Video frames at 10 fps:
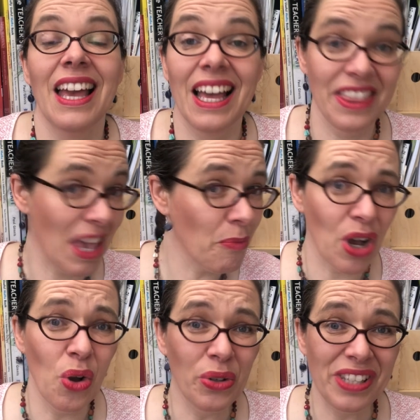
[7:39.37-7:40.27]
And then we're
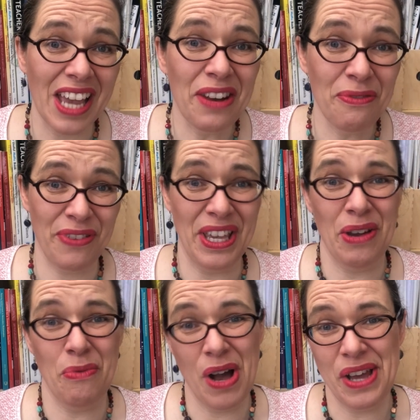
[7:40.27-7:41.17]
all done for year
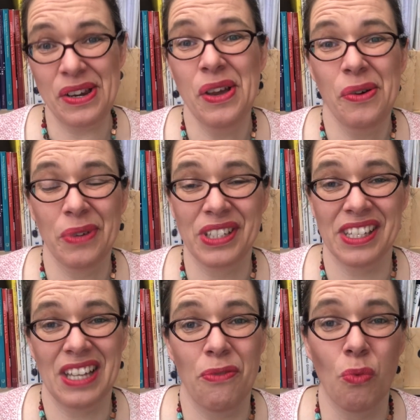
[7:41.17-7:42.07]
1. We'll just
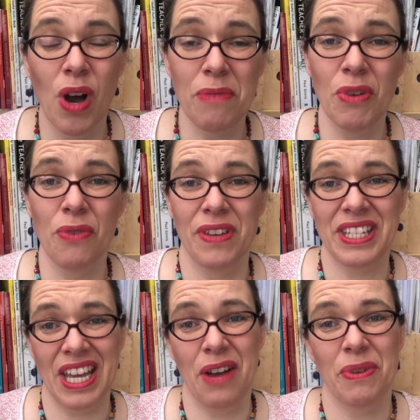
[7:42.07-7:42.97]
have one more
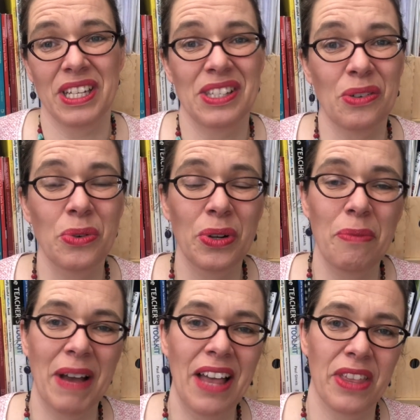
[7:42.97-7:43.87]
video, which is all
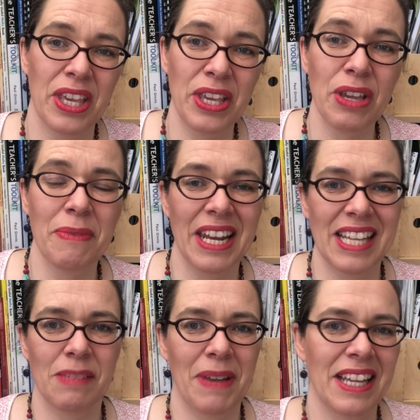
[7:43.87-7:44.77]
about the human
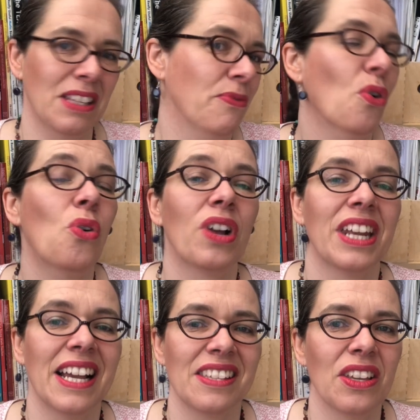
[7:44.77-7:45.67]
aspects of
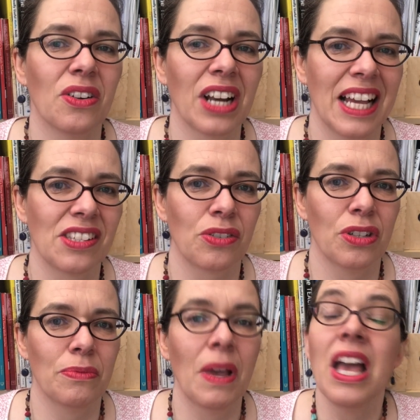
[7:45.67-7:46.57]
organising your classroom